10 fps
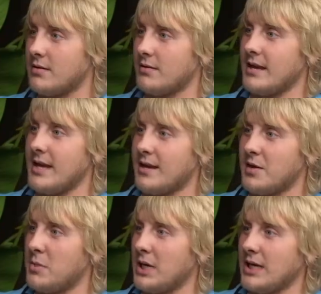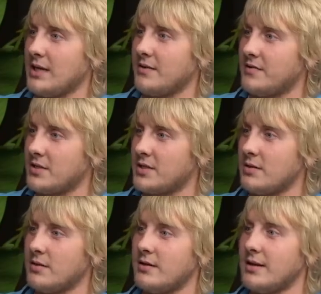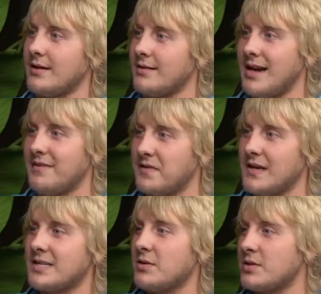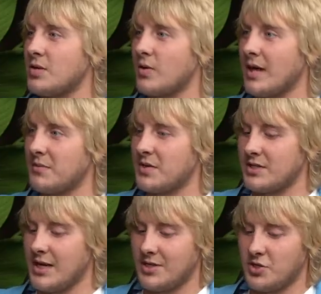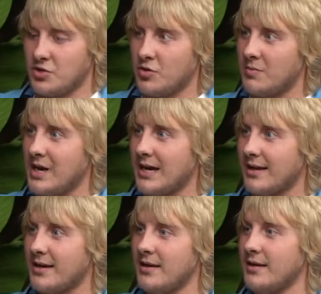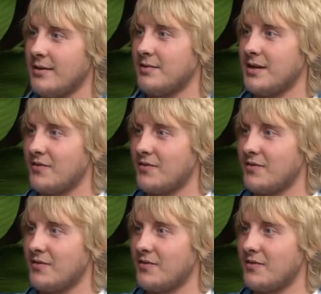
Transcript: they're completely different. Like, at first there was no cameras, and then it's just come back again where you've